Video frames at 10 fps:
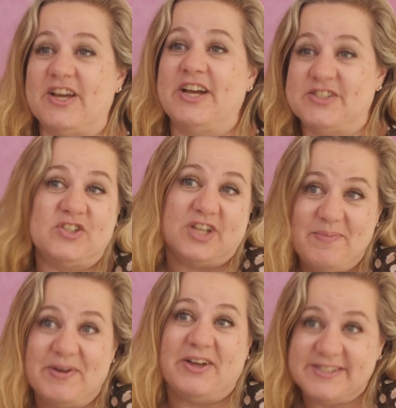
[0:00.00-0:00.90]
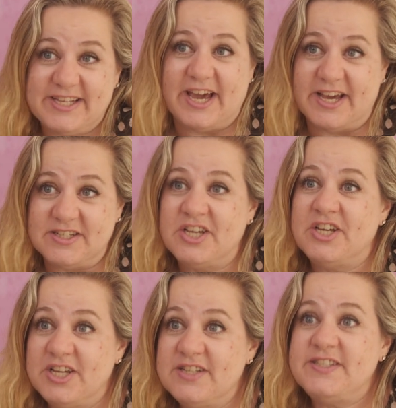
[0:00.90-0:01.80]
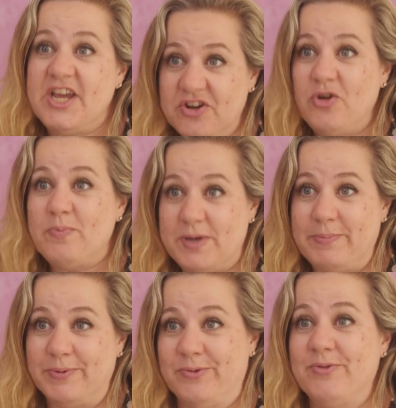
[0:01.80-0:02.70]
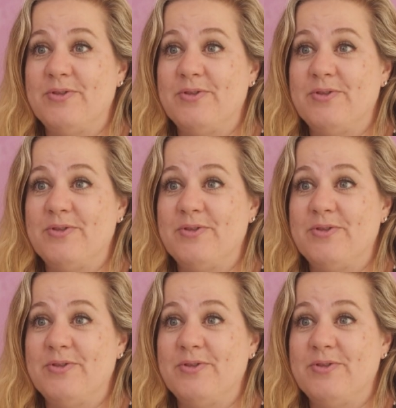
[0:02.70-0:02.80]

I stood up and I said, take note, people,